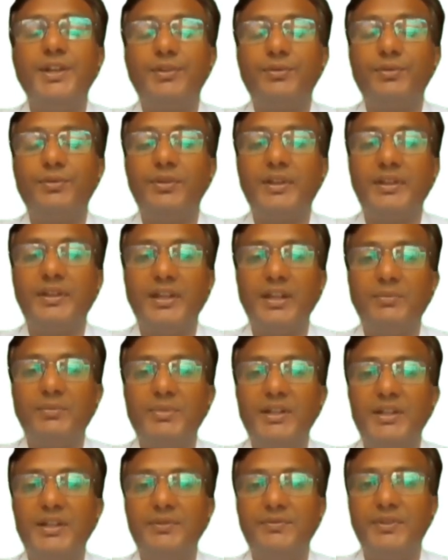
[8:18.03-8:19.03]
to the
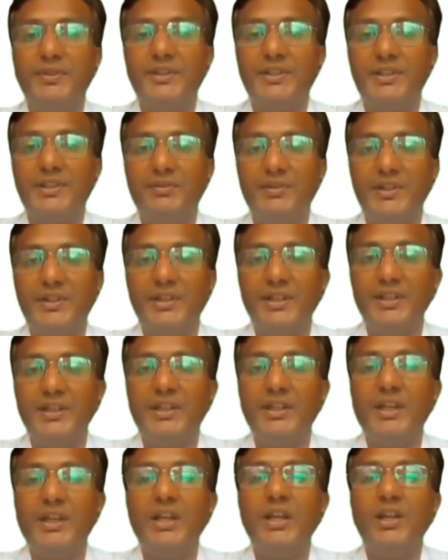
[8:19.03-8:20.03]
thermal diffusivity,
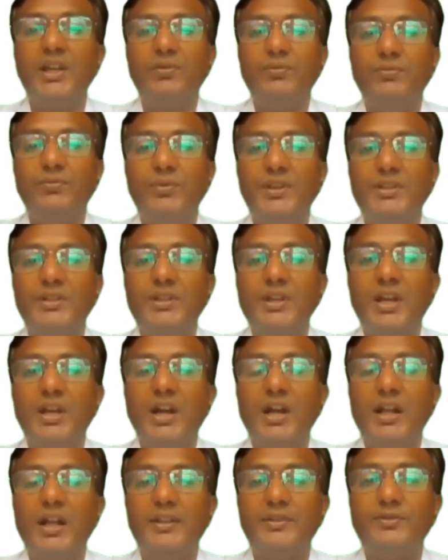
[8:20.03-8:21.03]
which
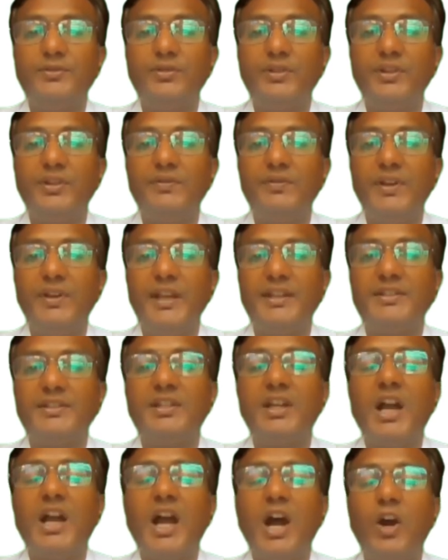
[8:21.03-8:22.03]
also reflects
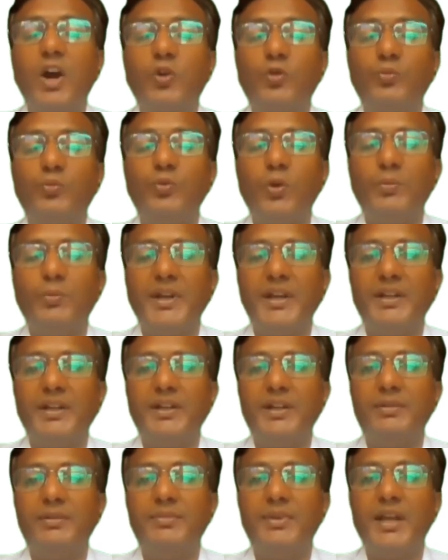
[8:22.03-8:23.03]
how
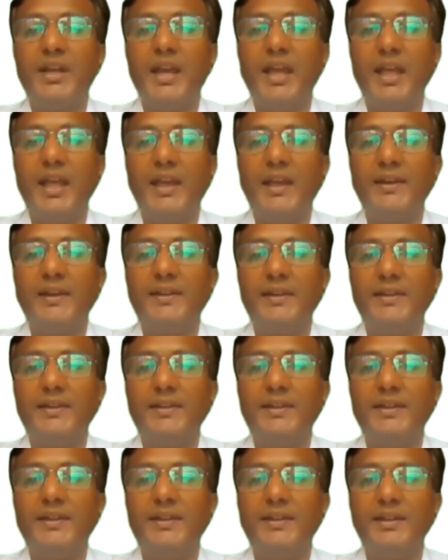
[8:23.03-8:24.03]
momentum and
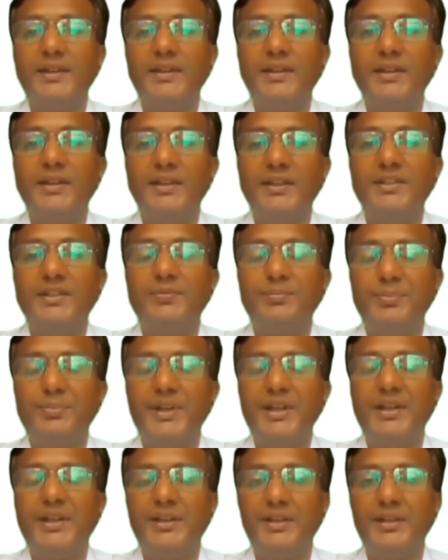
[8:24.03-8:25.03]
heat is
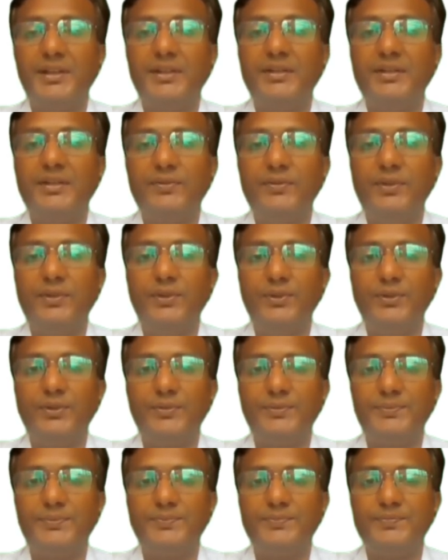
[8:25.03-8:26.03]
spread in the fluid.
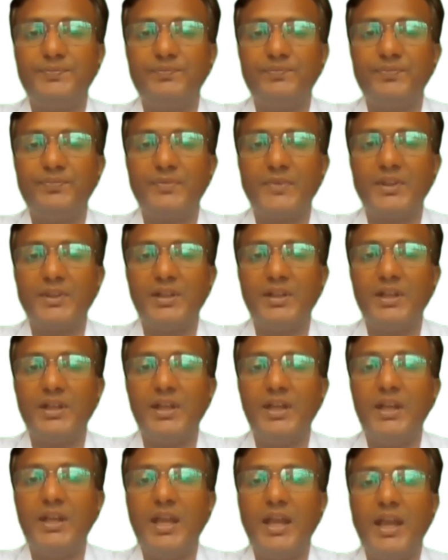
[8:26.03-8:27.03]

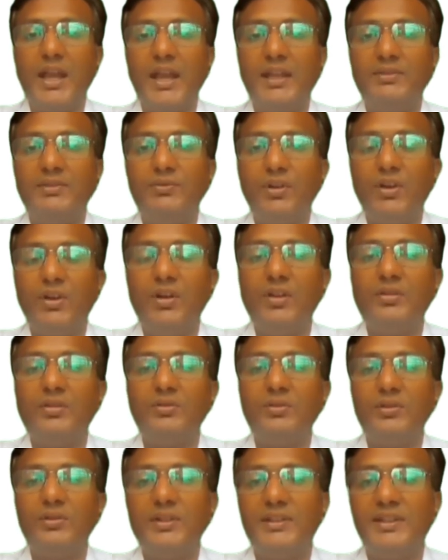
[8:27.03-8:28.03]
As we all
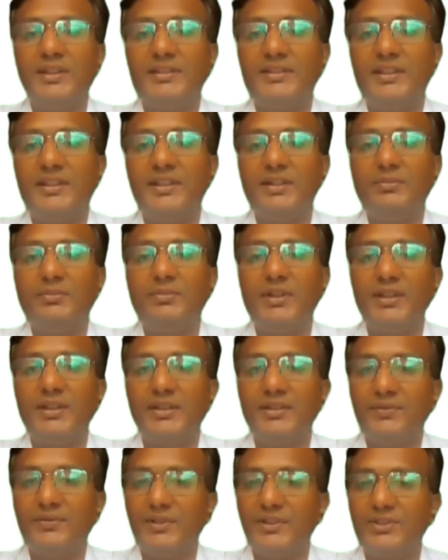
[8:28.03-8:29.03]
know, the Nusselt number
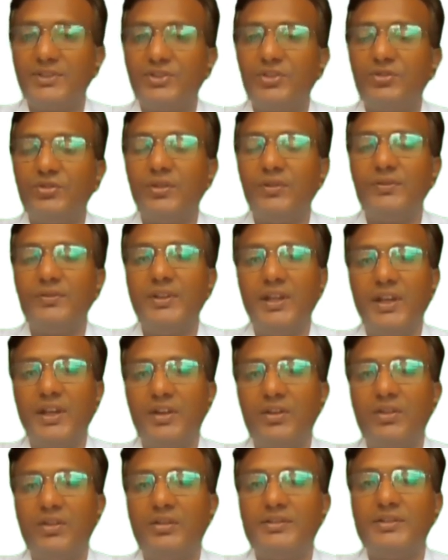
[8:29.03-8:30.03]
is a function of the
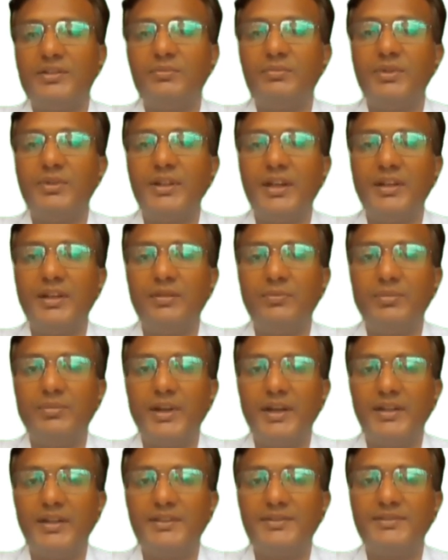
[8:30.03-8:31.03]
Reynolds number and the
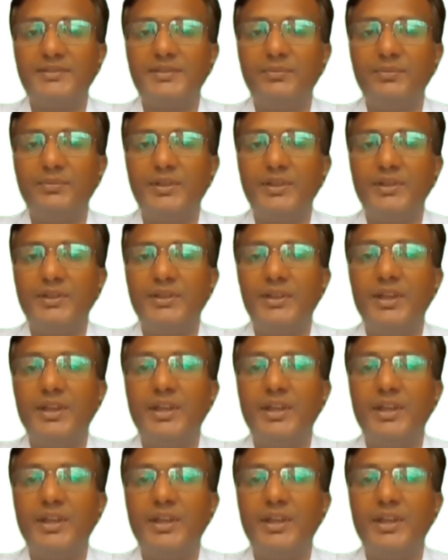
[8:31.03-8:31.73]
Prandtl's number,